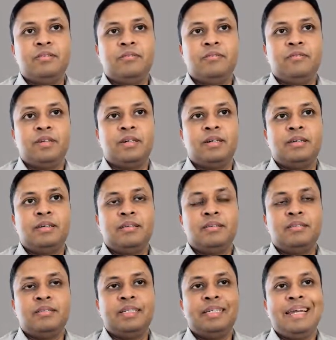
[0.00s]

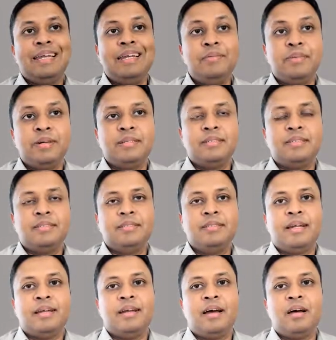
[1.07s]
the elements
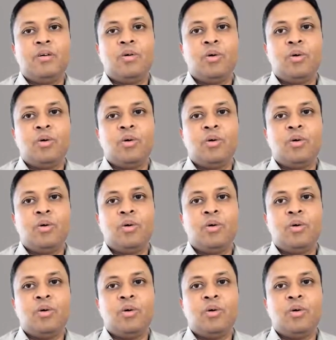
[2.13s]
that are